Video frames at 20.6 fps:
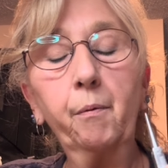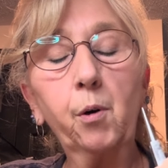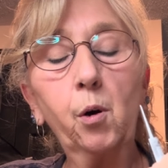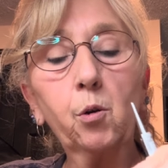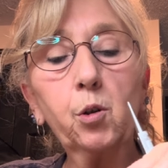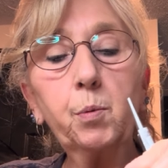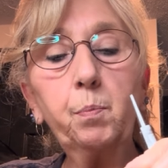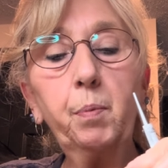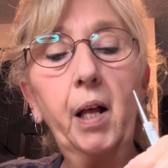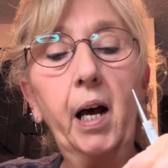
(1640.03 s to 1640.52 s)

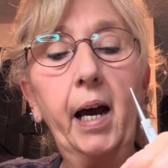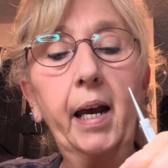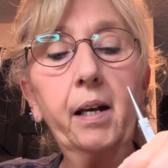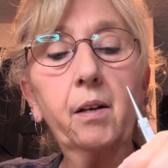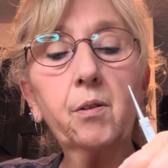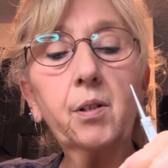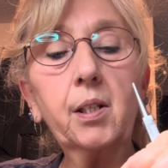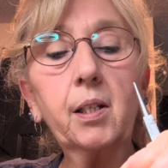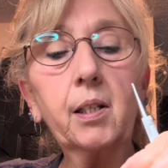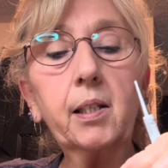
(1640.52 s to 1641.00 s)
nose
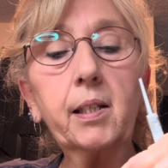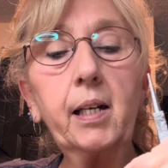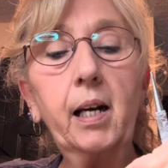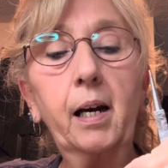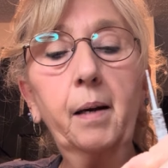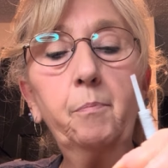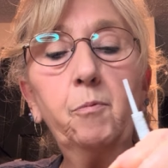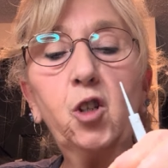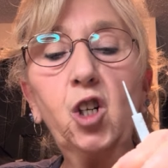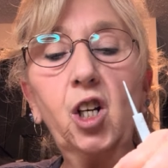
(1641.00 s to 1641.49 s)
pliers this
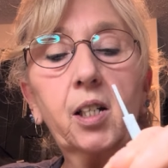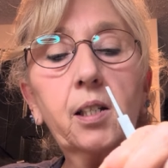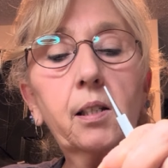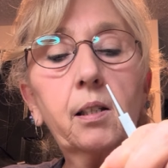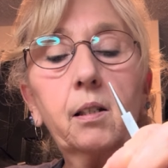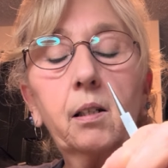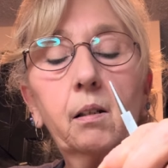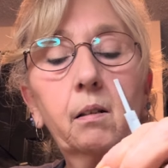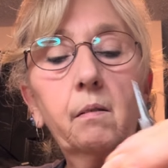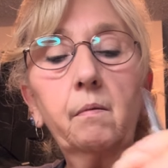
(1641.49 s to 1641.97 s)
time. So